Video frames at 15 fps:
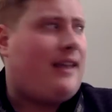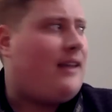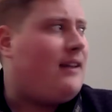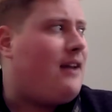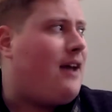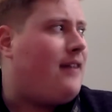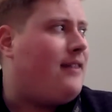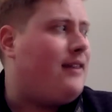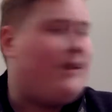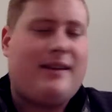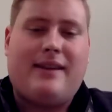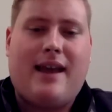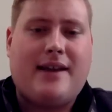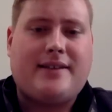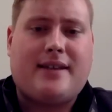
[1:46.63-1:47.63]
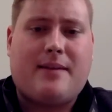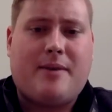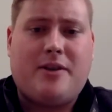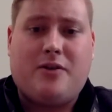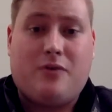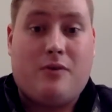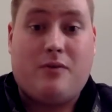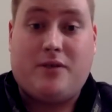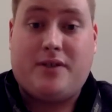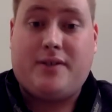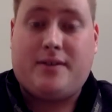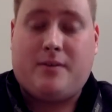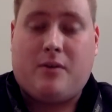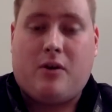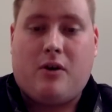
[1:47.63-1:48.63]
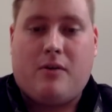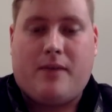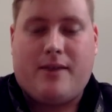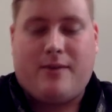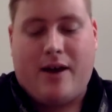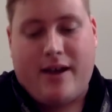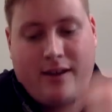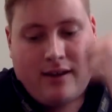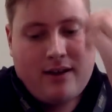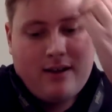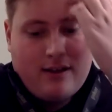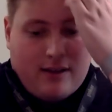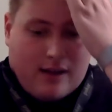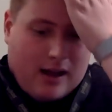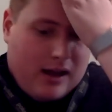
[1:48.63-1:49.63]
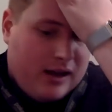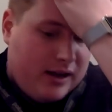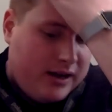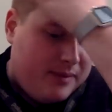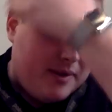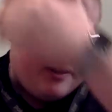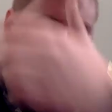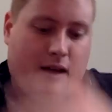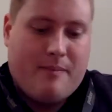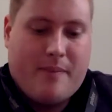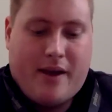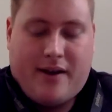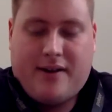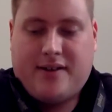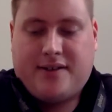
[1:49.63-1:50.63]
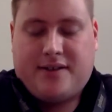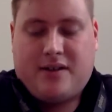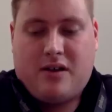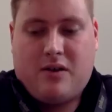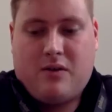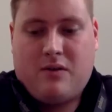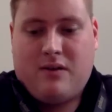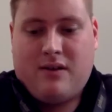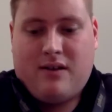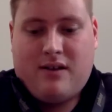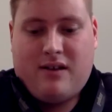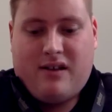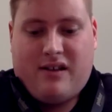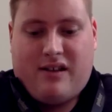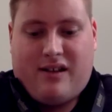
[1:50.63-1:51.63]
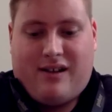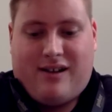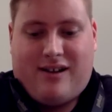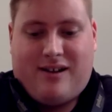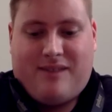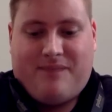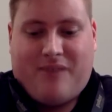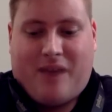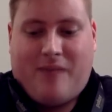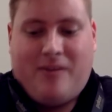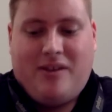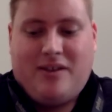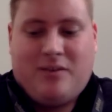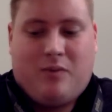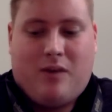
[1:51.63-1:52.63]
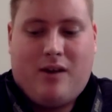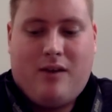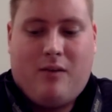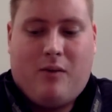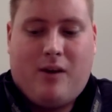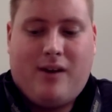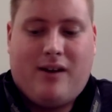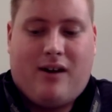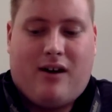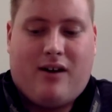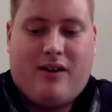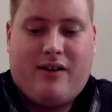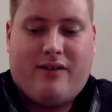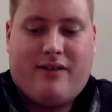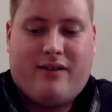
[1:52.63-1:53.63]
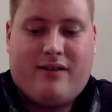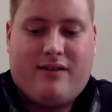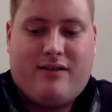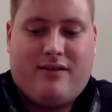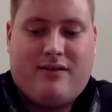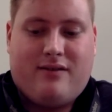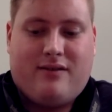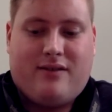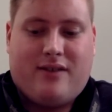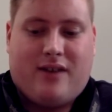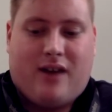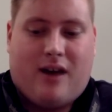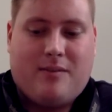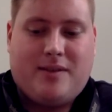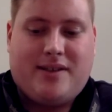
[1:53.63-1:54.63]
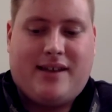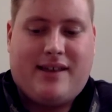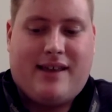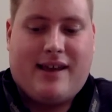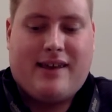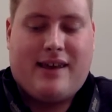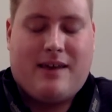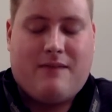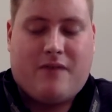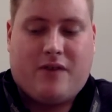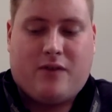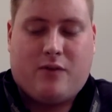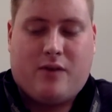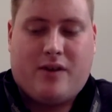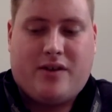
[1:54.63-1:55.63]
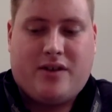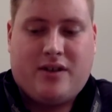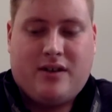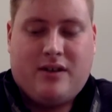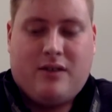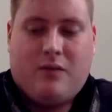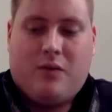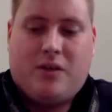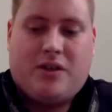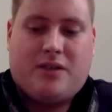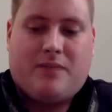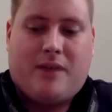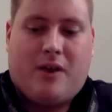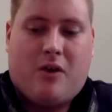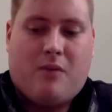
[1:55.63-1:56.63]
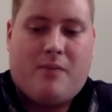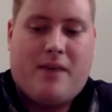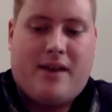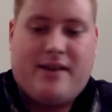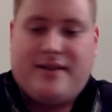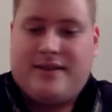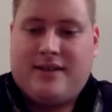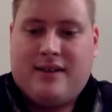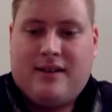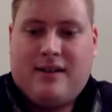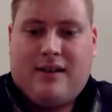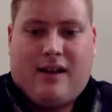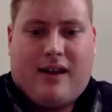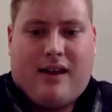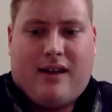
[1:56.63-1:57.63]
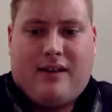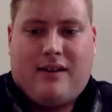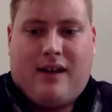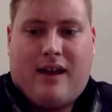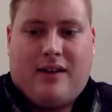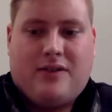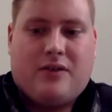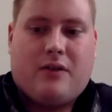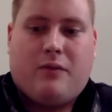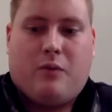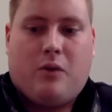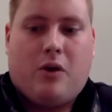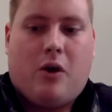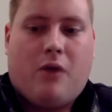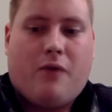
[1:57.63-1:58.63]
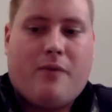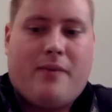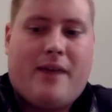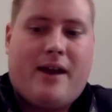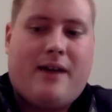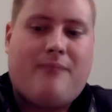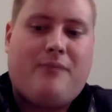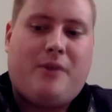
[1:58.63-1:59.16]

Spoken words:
And I think next time I do it, which is tomorrow, by the way, I'm going to be a lot better. So, I mean, just what an honor to commentate that game for Twitch, which is my home base. And sort of we'll go from there.